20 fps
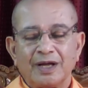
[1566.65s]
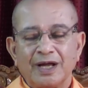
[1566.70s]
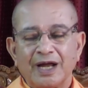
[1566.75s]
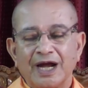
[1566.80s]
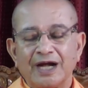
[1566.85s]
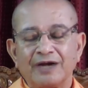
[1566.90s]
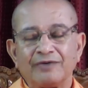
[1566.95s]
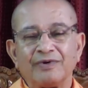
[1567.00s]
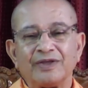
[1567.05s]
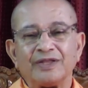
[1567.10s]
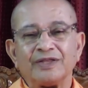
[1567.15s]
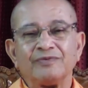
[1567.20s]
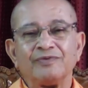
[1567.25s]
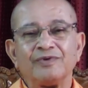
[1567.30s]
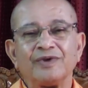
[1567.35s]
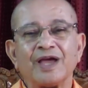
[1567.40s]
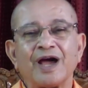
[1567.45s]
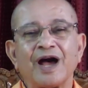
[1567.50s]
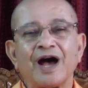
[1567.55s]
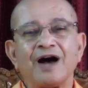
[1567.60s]
And when
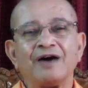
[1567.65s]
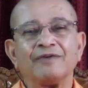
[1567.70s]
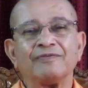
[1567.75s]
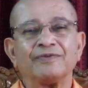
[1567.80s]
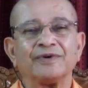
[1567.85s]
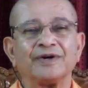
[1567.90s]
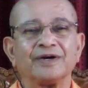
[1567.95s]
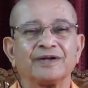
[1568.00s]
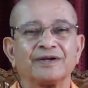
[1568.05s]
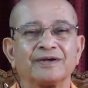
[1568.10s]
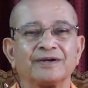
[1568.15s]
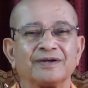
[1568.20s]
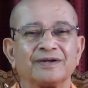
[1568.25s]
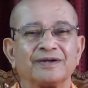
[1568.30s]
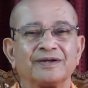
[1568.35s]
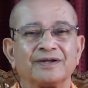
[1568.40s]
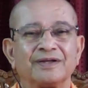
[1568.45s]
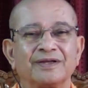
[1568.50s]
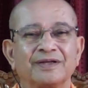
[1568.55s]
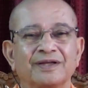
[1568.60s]
we offer,
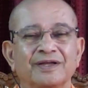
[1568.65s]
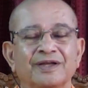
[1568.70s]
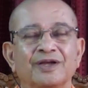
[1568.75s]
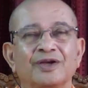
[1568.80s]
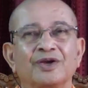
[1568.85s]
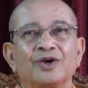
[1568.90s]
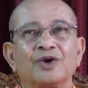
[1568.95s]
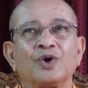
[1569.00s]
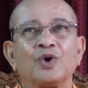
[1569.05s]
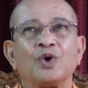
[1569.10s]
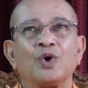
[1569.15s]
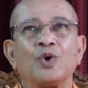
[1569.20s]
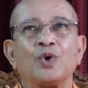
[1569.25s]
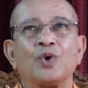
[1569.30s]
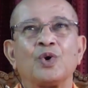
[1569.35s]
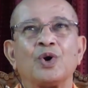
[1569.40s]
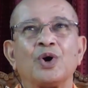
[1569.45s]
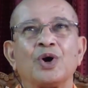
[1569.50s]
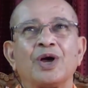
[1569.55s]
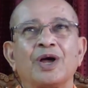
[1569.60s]

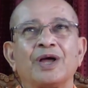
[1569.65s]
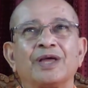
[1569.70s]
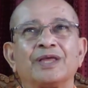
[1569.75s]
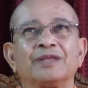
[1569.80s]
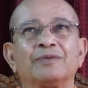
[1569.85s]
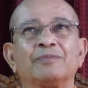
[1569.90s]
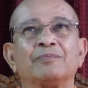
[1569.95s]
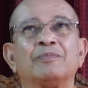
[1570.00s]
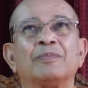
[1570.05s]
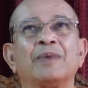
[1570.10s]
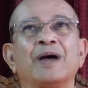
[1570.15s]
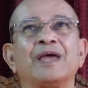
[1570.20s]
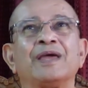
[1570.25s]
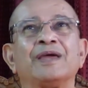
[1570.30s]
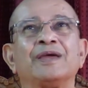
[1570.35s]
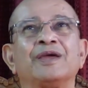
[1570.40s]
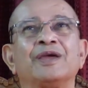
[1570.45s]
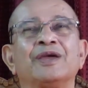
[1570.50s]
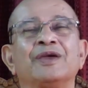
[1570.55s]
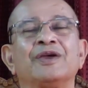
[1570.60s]
oh,
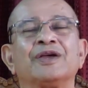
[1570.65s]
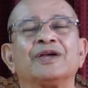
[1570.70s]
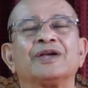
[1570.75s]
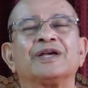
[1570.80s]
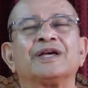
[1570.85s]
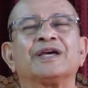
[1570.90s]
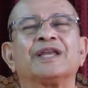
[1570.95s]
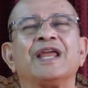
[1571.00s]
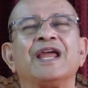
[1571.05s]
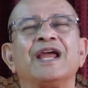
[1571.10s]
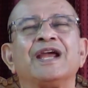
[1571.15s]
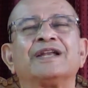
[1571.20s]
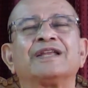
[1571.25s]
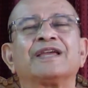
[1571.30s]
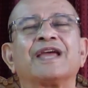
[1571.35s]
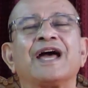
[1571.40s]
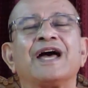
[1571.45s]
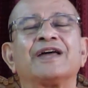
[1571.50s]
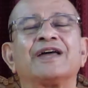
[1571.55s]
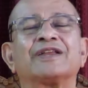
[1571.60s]
my great
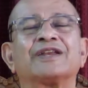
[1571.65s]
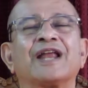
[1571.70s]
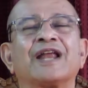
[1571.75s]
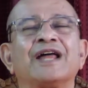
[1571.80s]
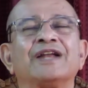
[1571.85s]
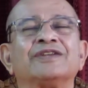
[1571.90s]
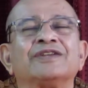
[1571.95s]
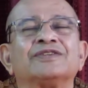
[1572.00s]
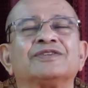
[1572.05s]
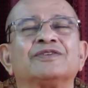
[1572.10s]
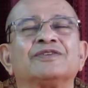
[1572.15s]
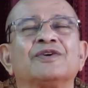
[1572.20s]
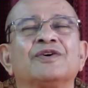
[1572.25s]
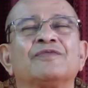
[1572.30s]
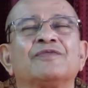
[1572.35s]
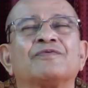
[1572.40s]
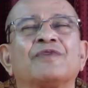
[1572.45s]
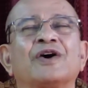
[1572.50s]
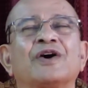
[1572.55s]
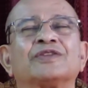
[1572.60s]

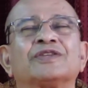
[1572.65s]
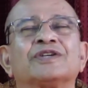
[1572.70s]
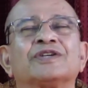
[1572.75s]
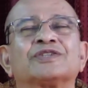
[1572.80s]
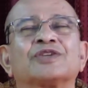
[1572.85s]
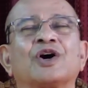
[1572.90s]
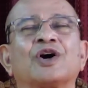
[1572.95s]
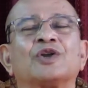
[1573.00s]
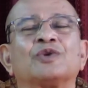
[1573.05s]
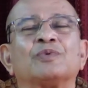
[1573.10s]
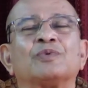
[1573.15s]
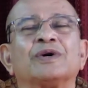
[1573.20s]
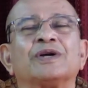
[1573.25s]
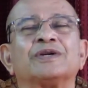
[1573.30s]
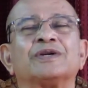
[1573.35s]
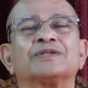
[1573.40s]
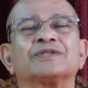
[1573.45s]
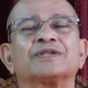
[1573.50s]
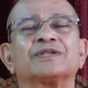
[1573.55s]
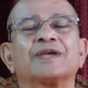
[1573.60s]
grandfathers
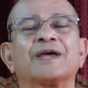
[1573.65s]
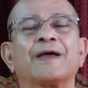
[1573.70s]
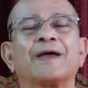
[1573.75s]
onwards,